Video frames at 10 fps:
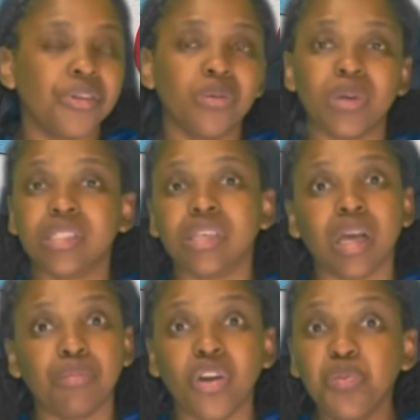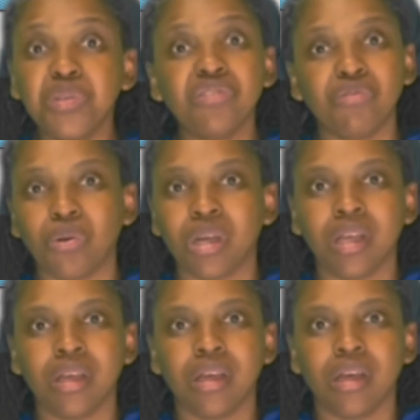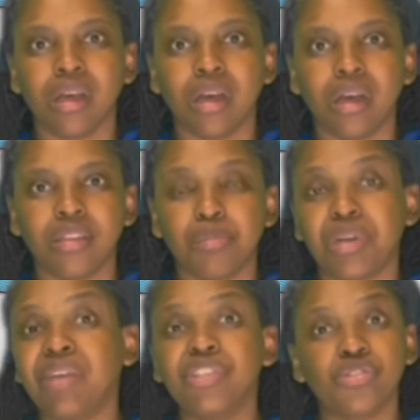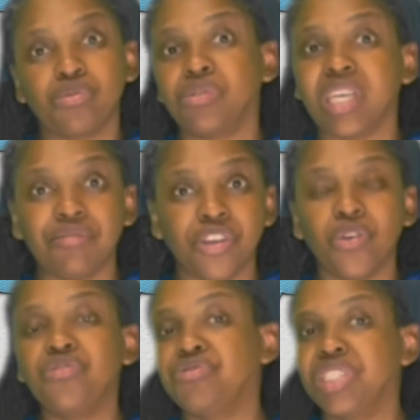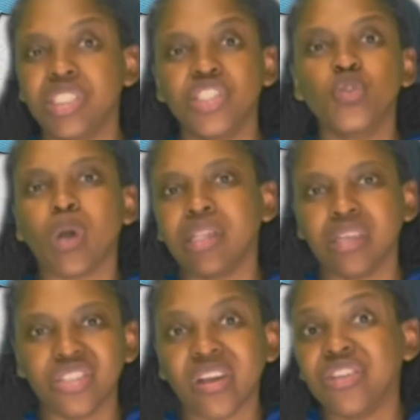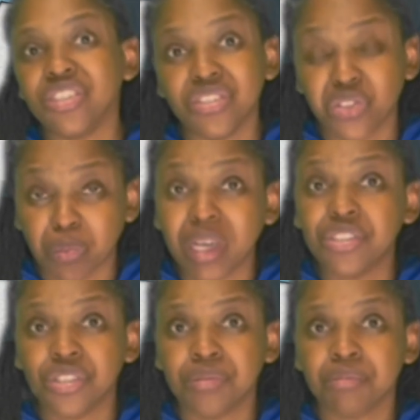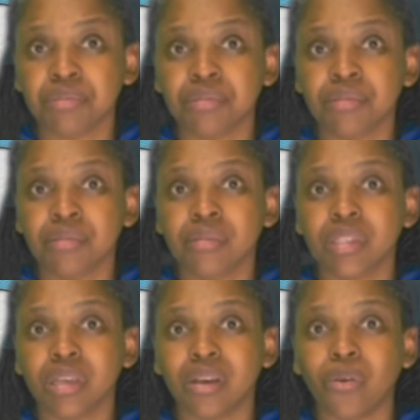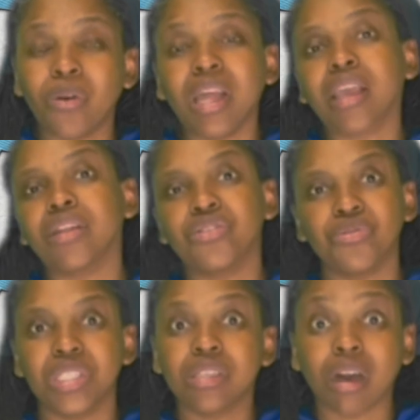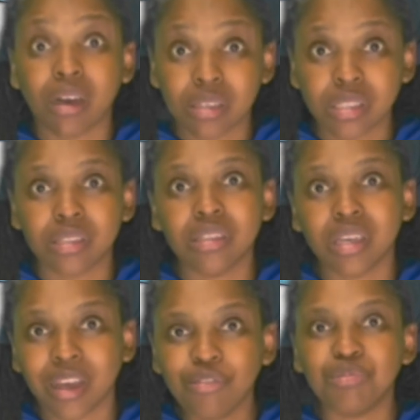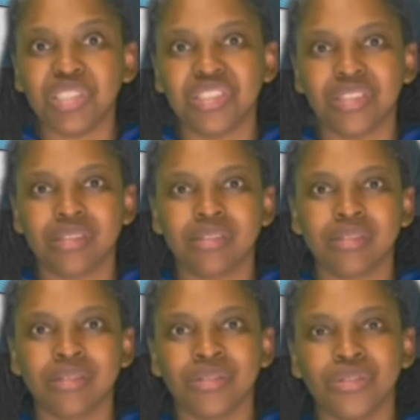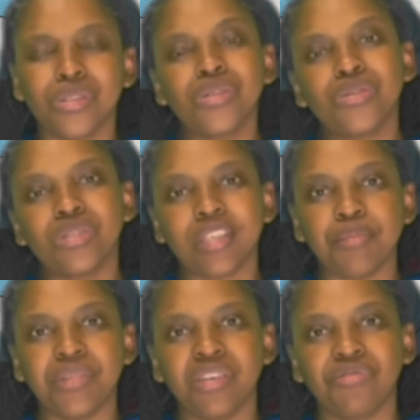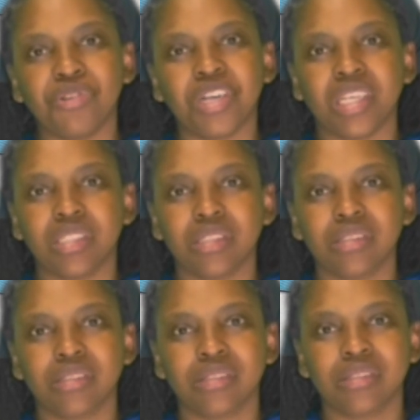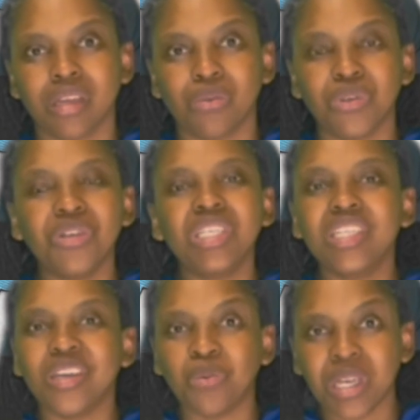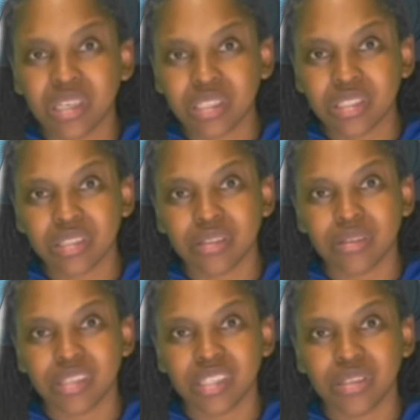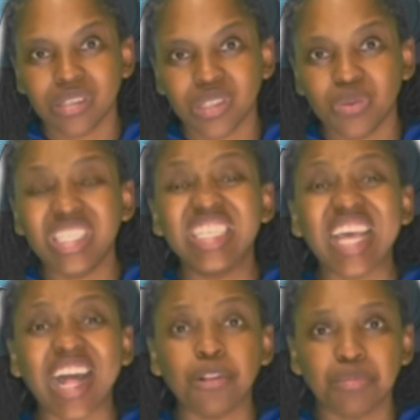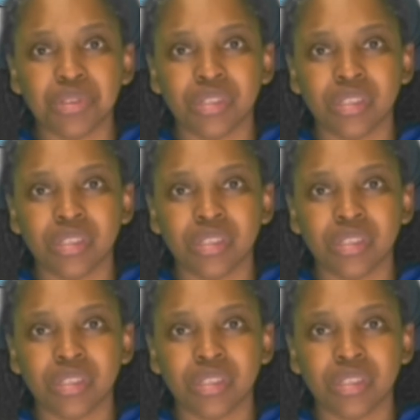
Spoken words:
know what I'm hoping for. The private schools have their own reasons why they're charging so much. All I can do is ask the government to do something for us. We don't need awareness, we need help.